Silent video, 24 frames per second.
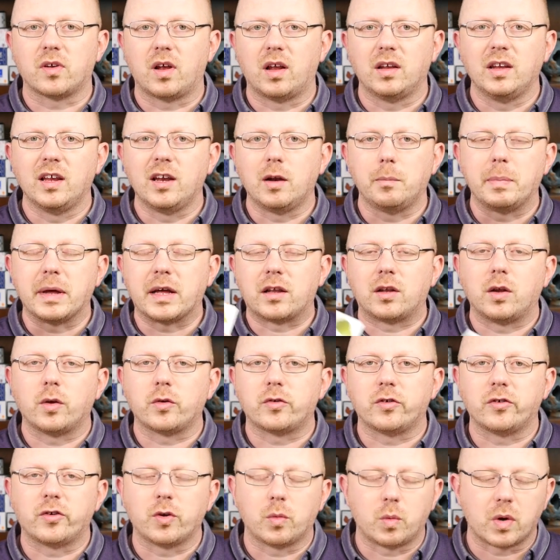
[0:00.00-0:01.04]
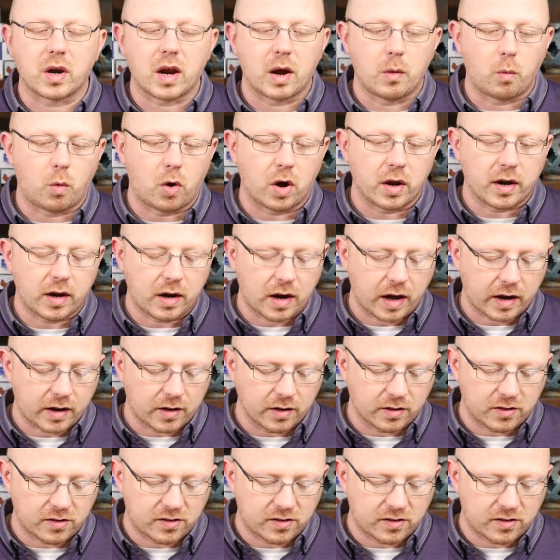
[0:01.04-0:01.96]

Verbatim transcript: a little bit closer to what I wanted, I could